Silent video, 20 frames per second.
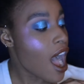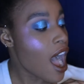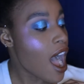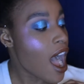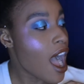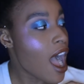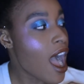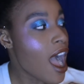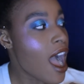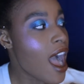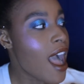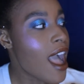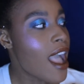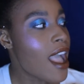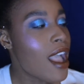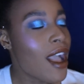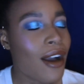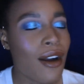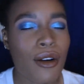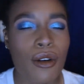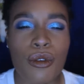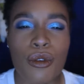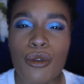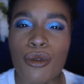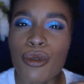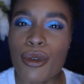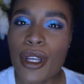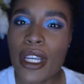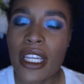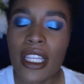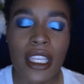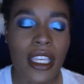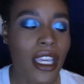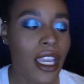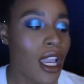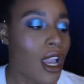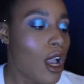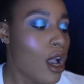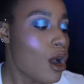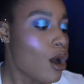I
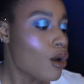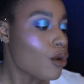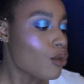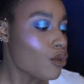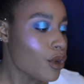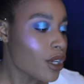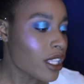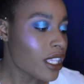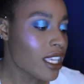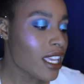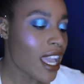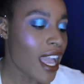really